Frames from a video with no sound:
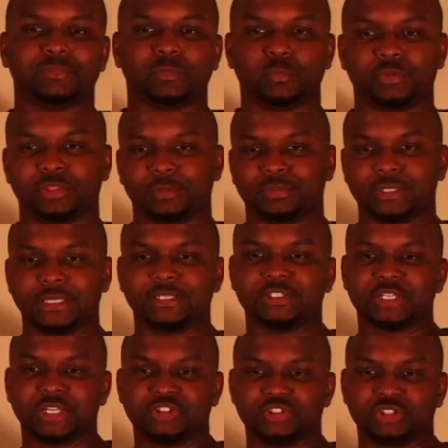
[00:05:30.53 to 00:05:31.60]
the
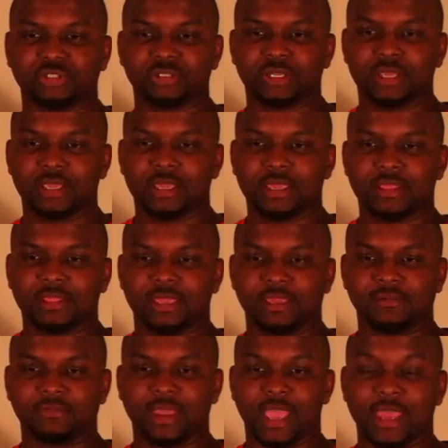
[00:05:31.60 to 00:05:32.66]
PlayStation, they've
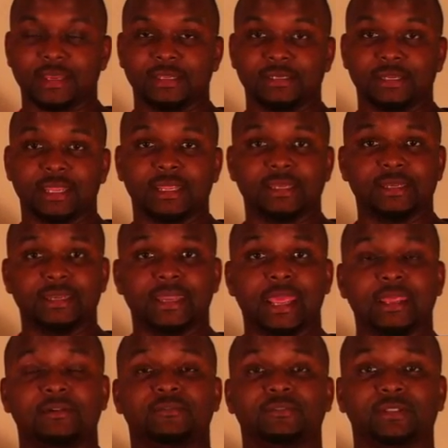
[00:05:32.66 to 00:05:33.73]
added
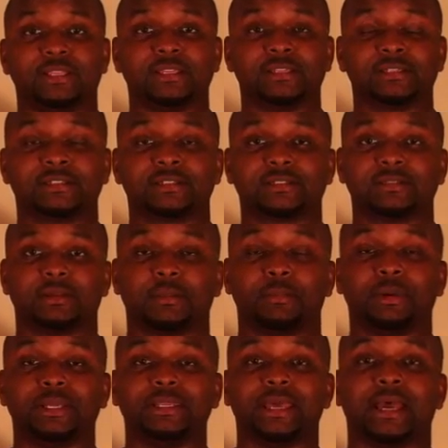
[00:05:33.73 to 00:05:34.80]
Netflix, but
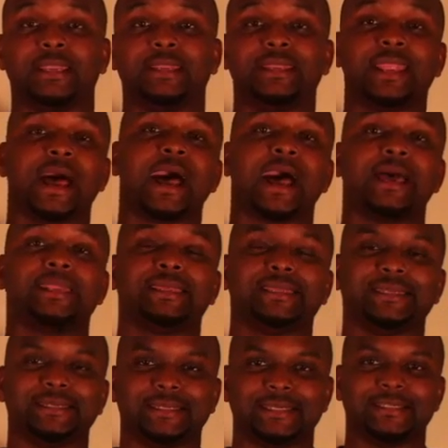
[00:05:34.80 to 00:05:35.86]
a
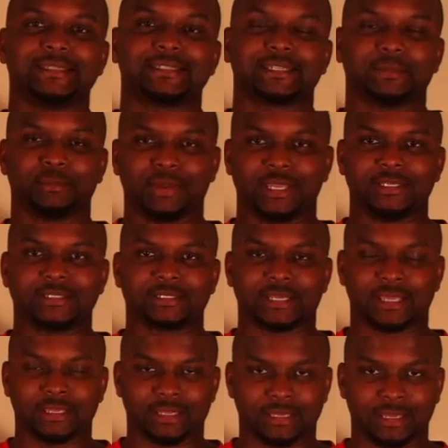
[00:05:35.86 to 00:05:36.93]
non-disc based
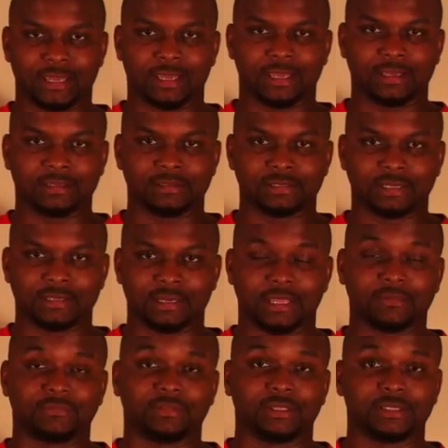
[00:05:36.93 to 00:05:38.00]

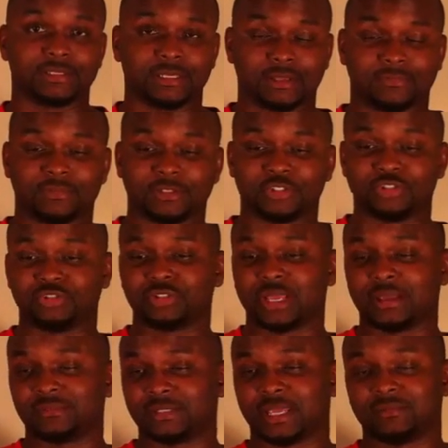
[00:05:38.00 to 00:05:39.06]
Netflix. Netflix used to
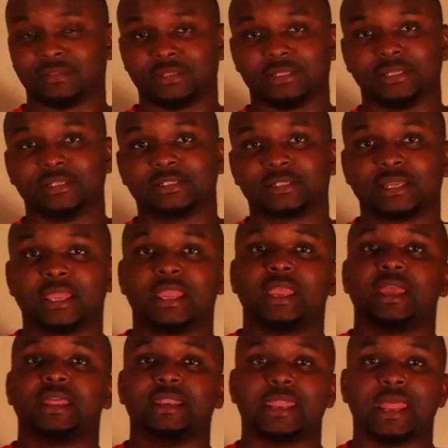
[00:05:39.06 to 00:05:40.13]
have the disc.
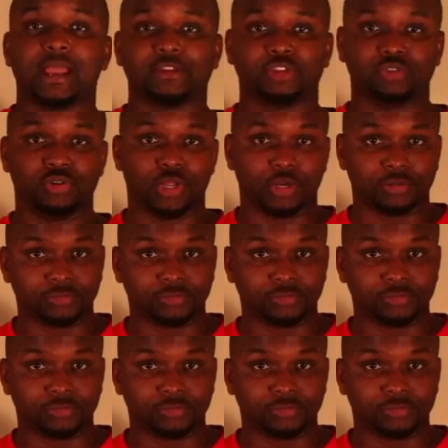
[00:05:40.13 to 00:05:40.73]
Now you don't.